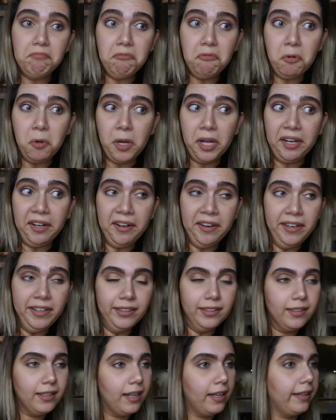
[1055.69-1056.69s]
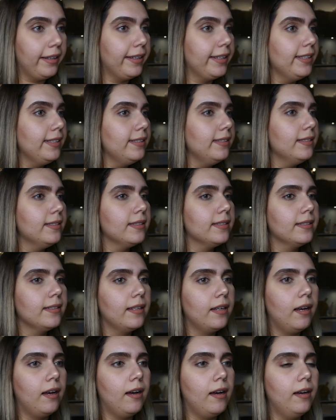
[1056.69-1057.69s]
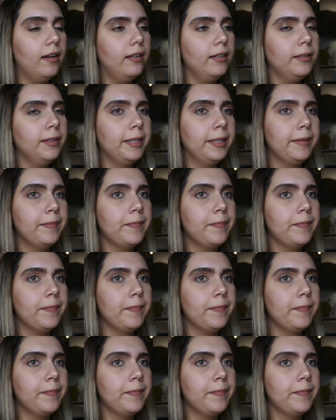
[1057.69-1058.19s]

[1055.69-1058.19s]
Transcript: Why not, guys? Huh?